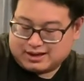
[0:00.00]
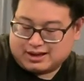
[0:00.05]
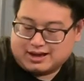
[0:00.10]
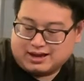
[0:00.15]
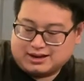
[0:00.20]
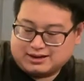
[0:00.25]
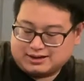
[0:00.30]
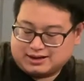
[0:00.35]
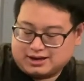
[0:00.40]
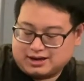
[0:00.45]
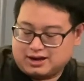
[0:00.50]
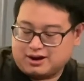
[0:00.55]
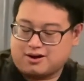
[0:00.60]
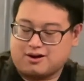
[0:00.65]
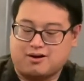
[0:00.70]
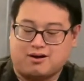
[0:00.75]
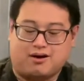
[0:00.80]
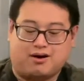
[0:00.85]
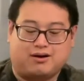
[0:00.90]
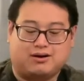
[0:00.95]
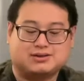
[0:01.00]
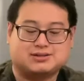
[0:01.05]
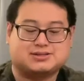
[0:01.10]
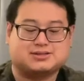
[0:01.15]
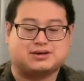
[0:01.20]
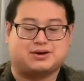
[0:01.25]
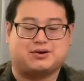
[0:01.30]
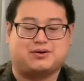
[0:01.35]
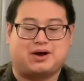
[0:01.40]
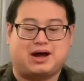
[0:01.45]
In here
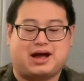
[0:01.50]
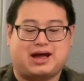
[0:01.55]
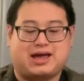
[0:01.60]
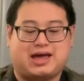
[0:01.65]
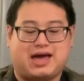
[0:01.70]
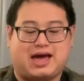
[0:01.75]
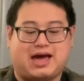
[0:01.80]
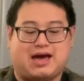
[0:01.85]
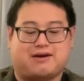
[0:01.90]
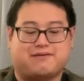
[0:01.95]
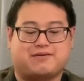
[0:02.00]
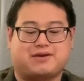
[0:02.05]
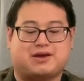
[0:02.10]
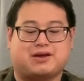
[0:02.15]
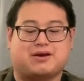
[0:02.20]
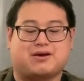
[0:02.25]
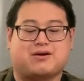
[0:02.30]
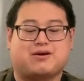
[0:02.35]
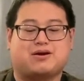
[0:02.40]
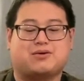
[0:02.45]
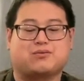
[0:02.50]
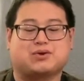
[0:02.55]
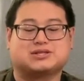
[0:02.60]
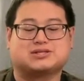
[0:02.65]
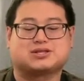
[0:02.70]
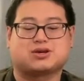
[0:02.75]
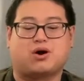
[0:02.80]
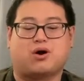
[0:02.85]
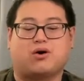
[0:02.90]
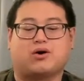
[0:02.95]
also, I have here
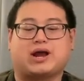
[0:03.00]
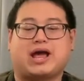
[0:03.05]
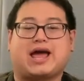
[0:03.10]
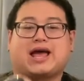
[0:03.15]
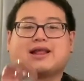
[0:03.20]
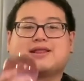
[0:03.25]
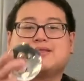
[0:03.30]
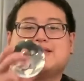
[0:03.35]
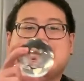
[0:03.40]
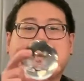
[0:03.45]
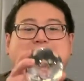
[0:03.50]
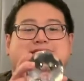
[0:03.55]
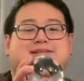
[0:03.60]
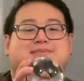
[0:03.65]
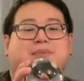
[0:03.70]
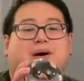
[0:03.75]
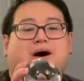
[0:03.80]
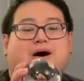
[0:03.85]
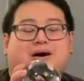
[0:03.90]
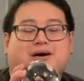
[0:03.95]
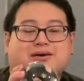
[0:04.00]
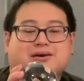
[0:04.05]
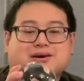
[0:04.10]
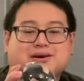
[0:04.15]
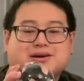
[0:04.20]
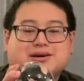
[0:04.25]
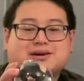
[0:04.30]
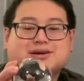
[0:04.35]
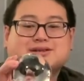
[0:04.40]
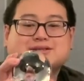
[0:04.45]
what's called a lens ball.
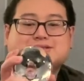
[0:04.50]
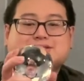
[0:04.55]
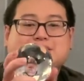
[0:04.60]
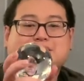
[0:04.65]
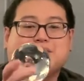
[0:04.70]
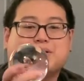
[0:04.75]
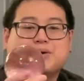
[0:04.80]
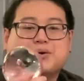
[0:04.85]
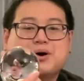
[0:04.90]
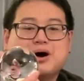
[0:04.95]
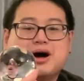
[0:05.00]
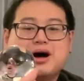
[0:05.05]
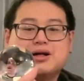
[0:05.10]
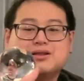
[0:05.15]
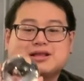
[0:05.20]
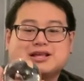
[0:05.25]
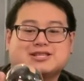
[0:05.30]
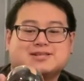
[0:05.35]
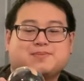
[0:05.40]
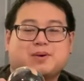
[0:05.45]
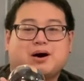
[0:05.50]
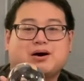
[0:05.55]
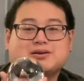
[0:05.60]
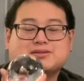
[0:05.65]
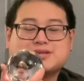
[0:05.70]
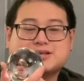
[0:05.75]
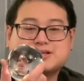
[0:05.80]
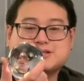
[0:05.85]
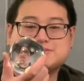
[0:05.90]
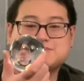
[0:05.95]
So lens
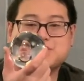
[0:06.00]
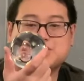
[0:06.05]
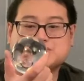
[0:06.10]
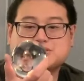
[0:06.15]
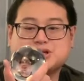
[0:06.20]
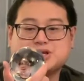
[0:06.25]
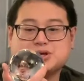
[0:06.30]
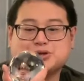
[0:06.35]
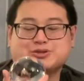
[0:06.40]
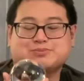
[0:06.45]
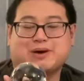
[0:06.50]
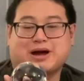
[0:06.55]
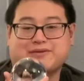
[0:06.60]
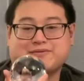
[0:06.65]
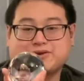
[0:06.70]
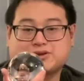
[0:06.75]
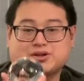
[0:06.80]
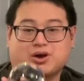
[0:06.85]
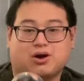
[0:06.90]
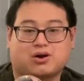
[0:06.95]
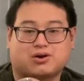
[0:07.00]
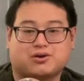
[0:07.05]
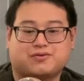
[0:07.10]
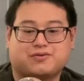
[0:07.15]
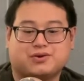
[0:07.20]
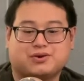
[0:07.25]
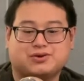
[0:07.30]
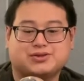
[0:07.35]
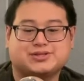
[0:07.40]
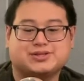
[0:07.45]
balls is mostly used by
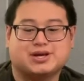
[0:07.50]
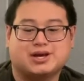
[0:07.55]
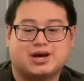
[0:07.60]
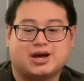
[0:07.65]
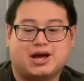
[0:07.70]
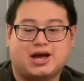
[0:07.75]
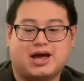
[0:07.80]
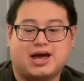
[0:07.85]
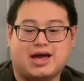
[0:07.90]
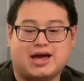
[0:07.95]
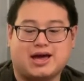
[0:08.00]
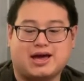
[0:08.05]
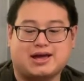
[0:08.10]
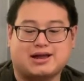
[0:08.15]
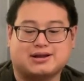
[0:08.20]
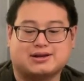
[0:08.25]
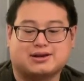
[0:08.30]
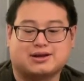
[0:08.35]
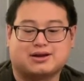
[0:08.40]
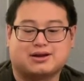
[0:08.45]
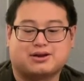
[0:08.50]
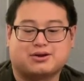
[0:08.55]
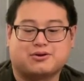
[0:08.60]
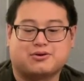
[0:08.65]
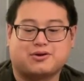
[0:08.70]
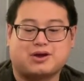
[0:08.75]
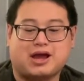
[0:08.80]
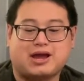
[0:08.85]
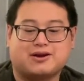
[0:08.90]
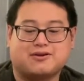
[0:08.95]
photographers and
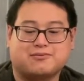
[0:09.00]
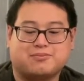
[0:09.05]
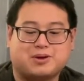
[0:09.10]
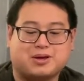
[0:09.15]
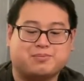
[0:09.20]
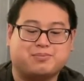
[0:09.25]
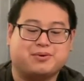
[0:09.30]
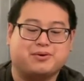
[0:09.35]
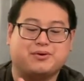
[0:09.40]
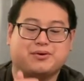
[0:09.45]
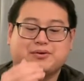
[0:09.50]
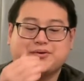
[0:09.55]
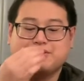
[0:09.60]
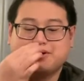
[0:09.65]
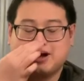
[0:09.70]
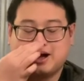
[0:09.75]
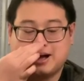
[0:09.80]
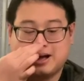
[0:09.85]
creative people.